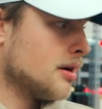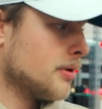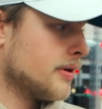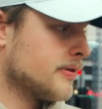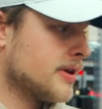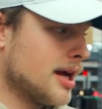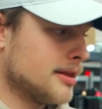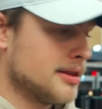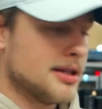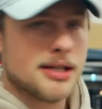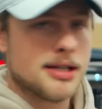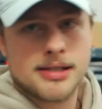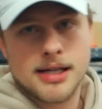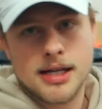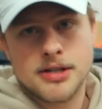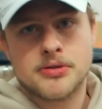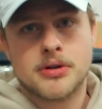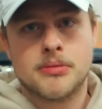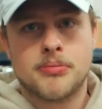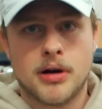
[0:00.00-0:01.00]
We've got the
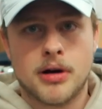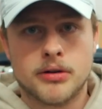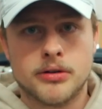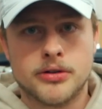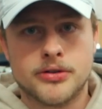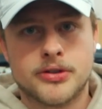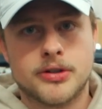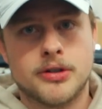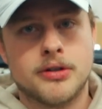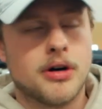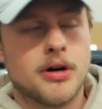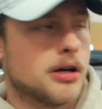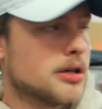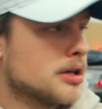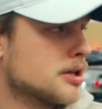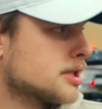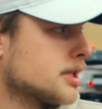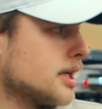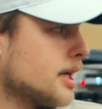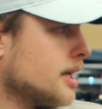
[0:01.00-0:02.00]
accessory bundles still on
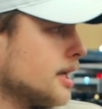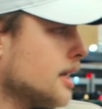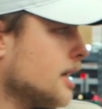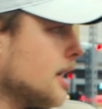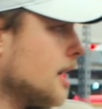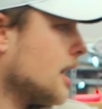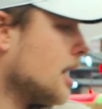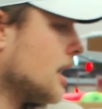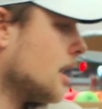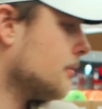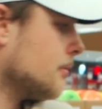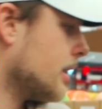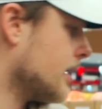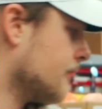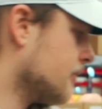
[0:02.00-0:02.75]
our site, and